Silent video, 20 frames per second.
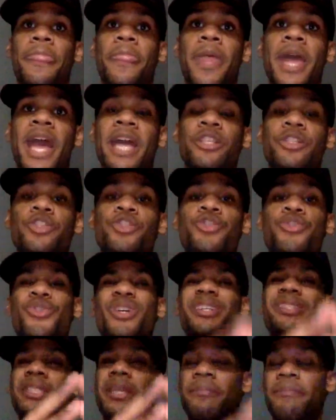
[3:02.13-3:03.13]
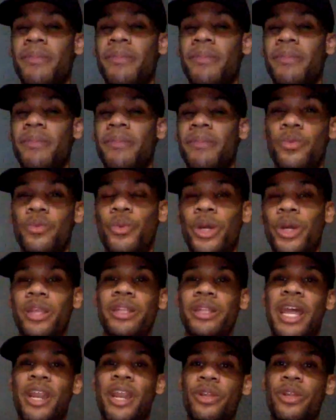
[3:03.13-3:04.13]
has trusted me with
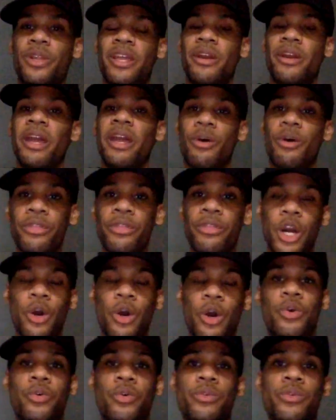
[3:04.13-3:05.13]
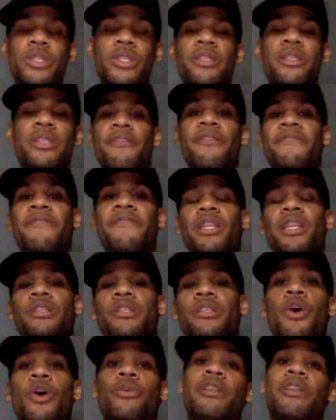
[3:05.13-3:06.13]
not only their health goals, their fitness
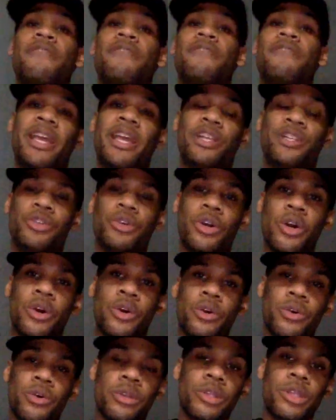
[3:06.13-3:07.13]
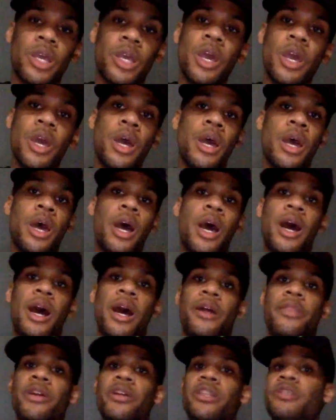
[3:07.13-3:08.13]
goals, their financial goals,
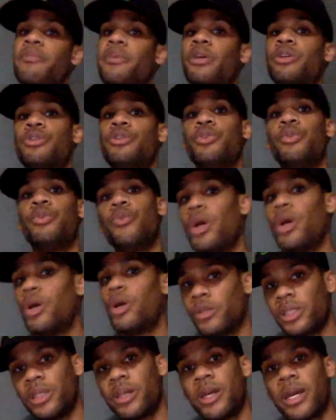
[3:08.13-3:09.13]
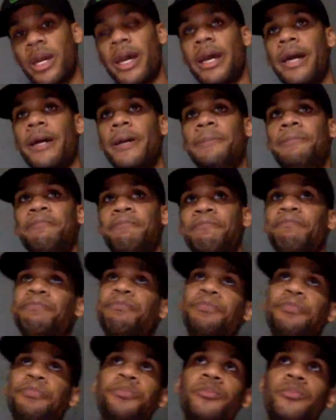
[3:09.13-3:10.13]
their spiritual growth.
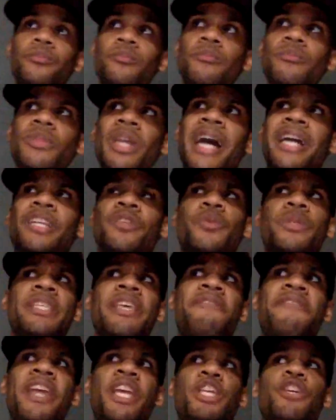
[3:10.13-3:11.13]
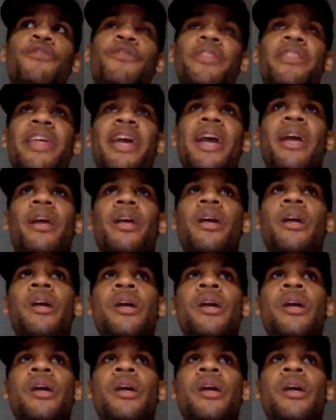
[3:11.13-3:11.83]
I just want to say thank you for that.